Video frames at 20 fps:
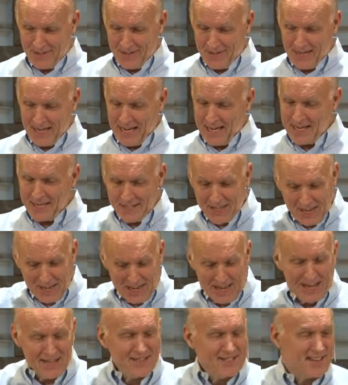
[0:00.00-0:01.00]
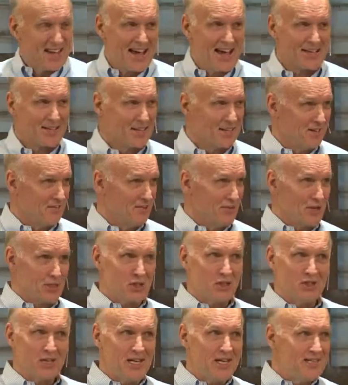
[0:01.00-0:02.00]
He's got
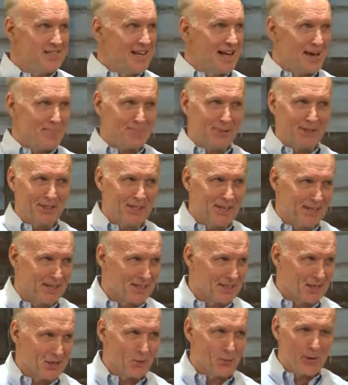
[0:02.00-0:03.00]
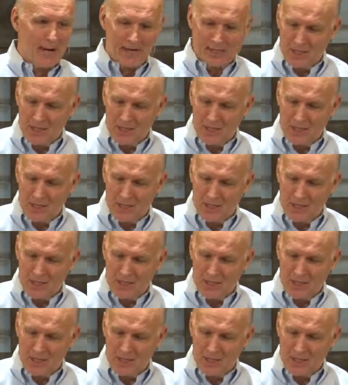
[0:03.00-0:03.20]
convictions. He's not politically correct.